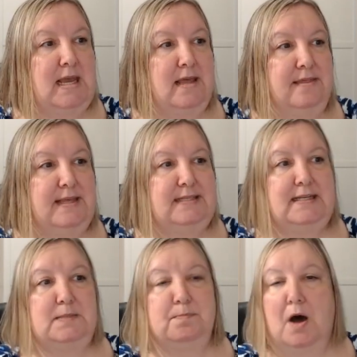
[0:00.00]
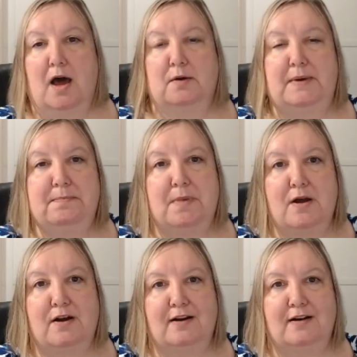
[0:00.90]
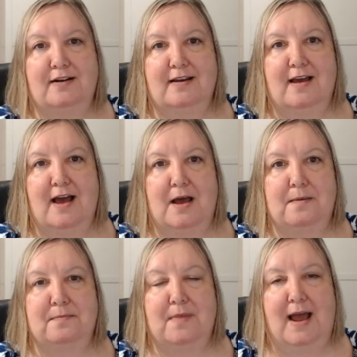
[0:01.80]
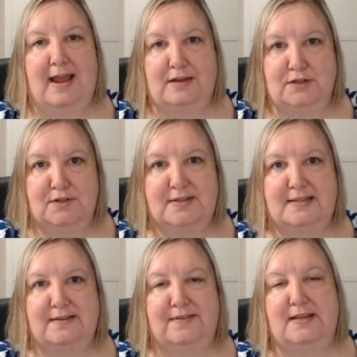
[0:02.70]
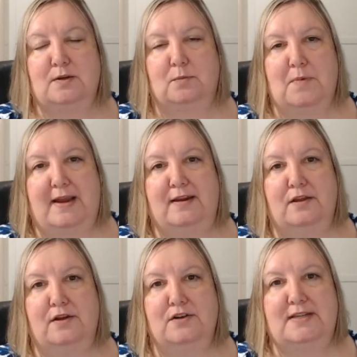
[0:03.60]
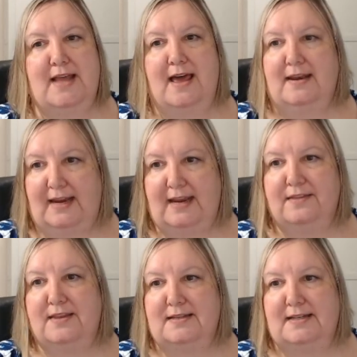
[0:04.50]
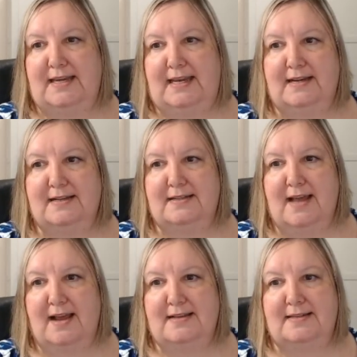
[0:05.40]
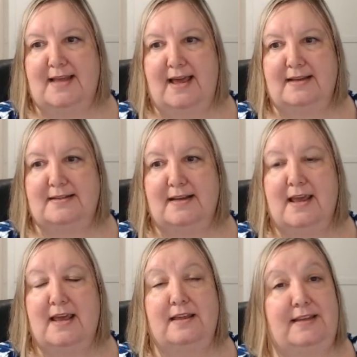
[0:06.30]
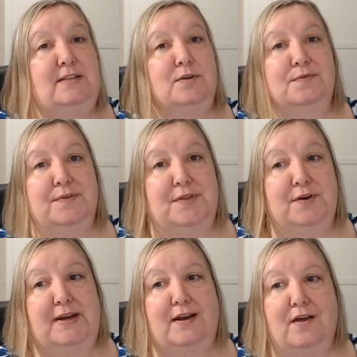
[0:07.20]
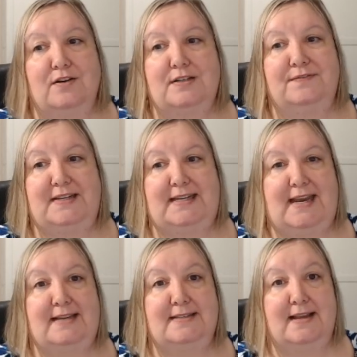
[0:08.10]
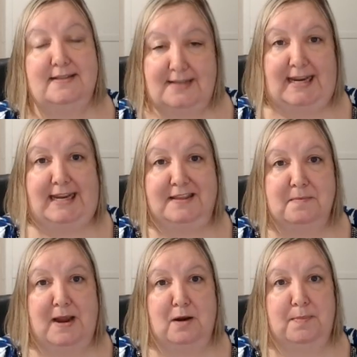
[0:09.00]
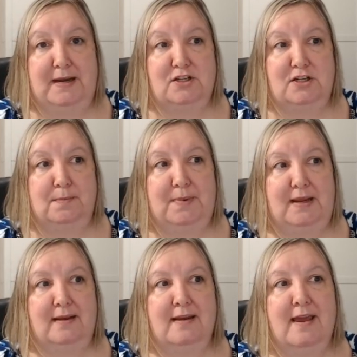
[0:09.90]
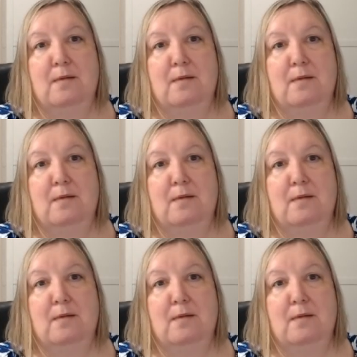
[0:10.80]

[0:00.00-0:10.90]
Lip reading: This is Pottery Barn. I had 2 sets of these, a regular set and this king size set. These sold for $30.58, and the buyer paid shipping.